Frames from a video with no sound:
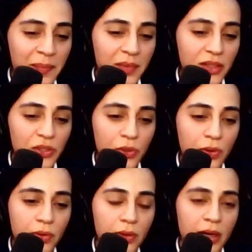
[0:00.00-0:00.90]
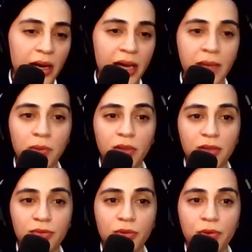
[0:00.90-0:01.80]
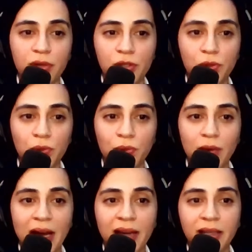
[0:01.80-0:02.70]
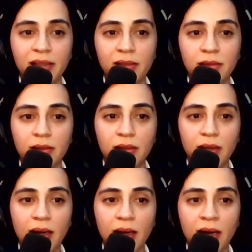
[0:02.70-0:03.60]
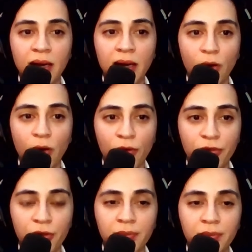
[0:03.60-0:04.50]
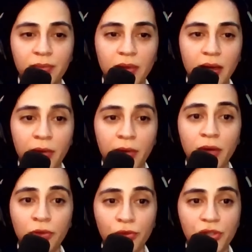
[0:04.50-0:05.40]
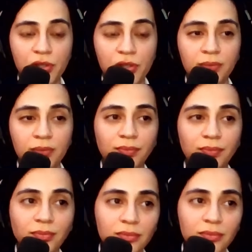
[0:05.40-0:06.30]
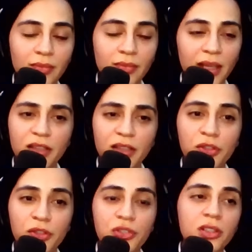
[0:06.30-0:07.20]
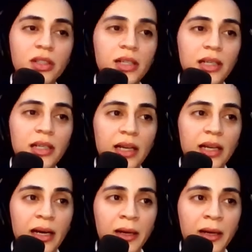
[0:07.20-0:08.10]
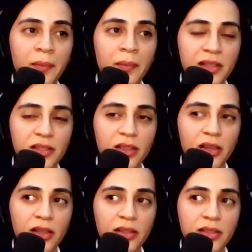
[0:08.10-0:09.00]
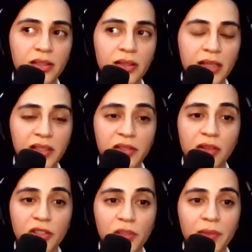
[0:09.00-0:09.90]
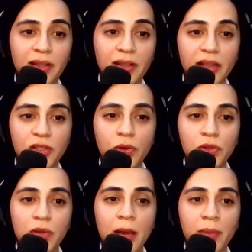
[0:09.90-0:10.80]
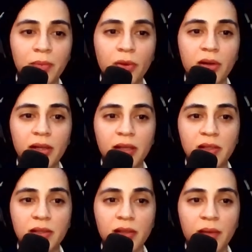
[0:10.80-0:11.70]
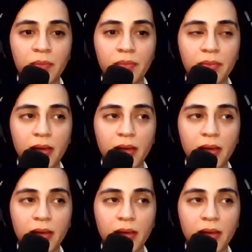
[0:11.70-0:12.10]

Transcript: So I am looking forward to adding an offer around nutrition in the future. That's not necessarily something that is going to happen, but it's I'm